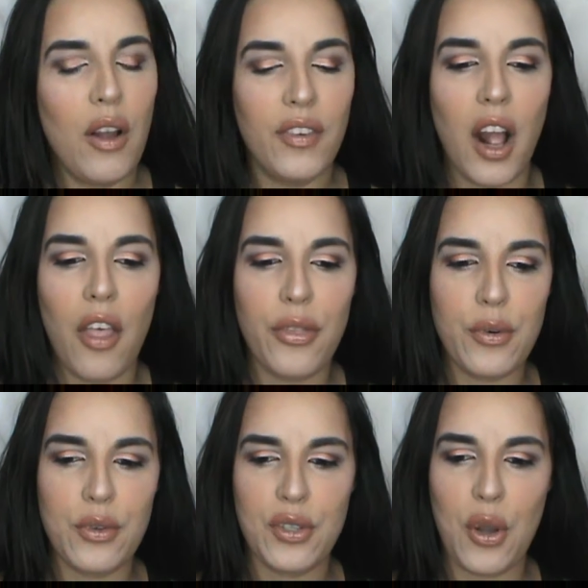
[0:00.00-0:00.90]
gone
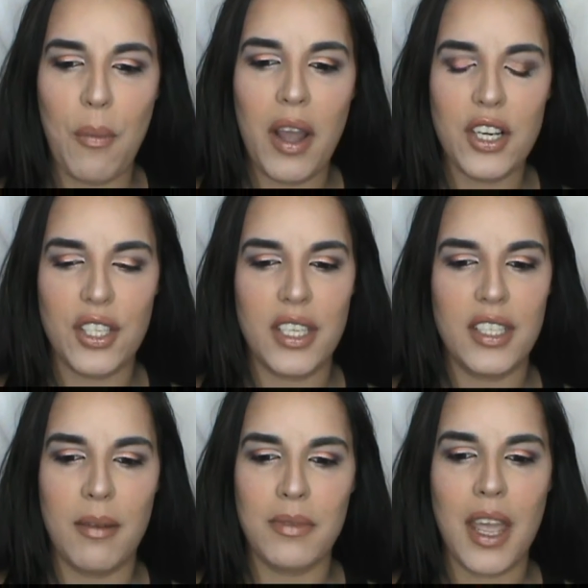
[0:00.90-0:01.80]
through so much that
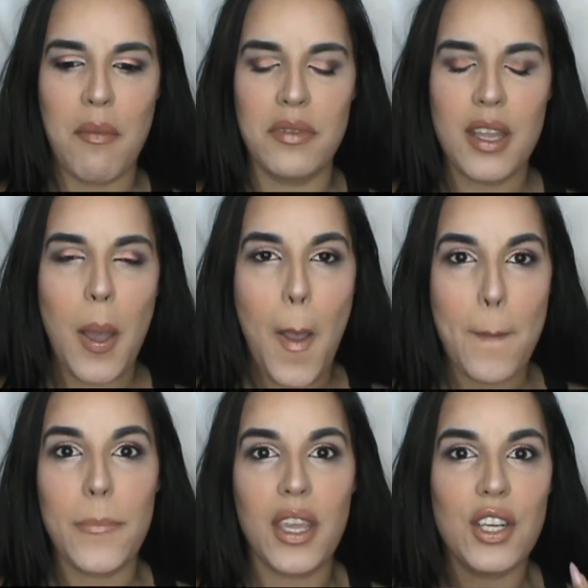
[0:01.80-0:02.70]
sometimes
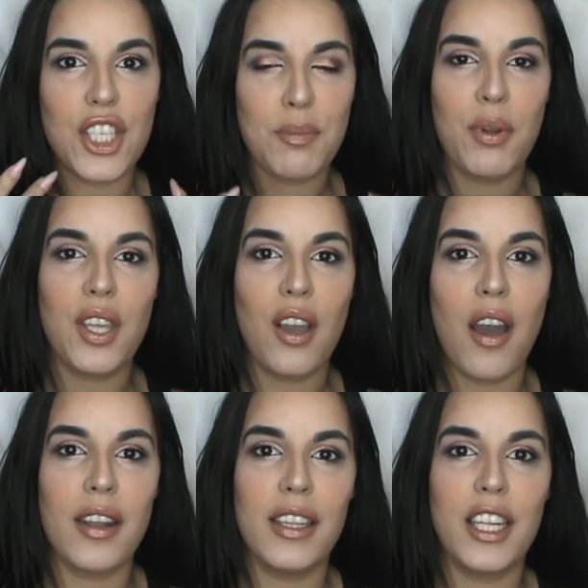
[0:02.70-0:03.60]
me just putting
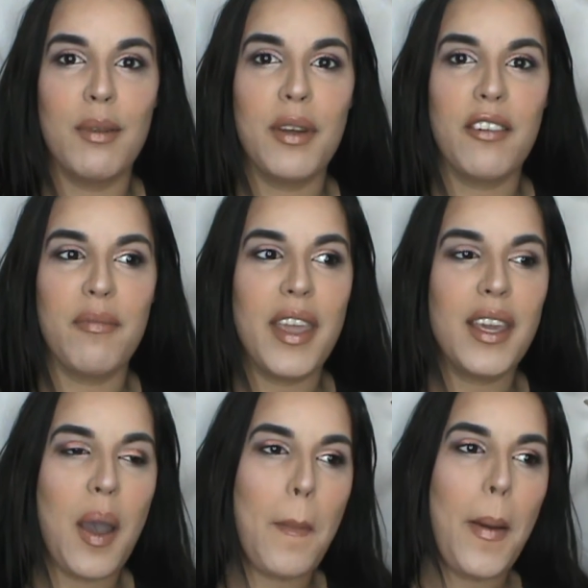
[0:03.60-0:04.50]
on a little bit of
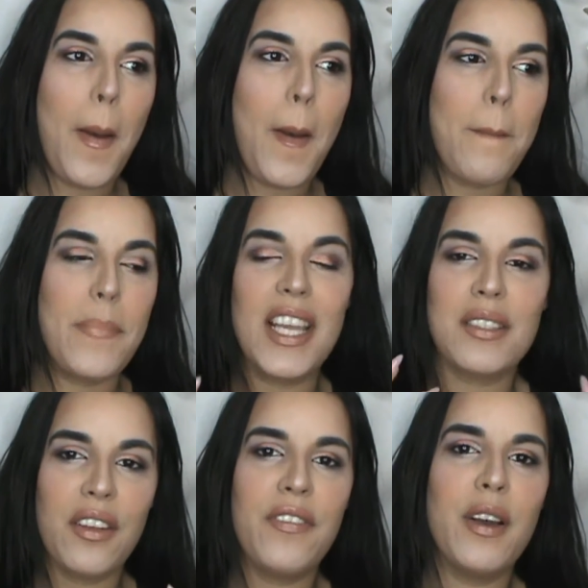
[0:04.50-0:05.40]
makeup makes
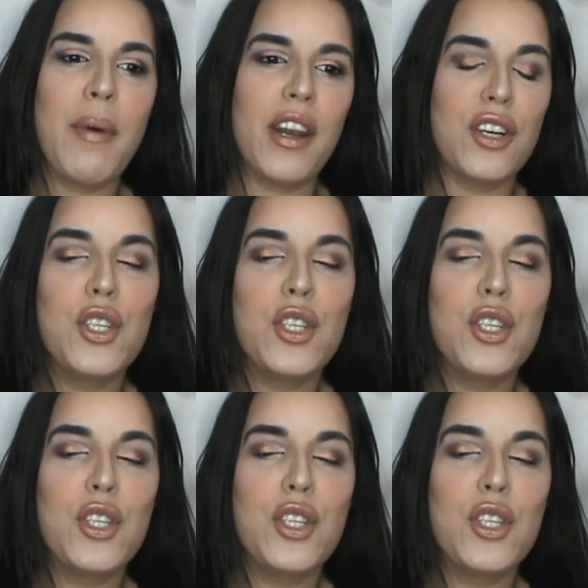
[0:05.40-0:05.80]
me feel better.